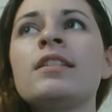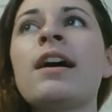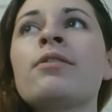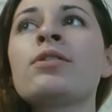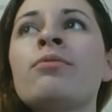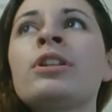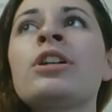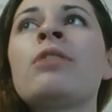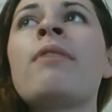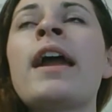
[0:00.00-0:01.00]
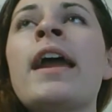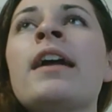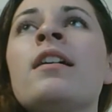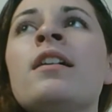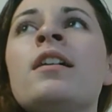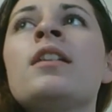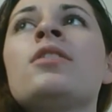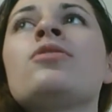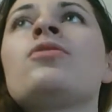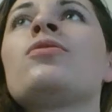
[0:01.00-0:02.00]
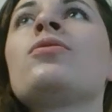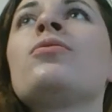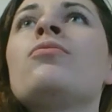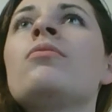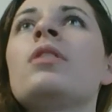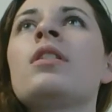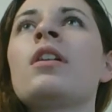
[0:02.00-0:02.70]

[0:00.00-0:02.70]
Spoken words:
That was a really good way to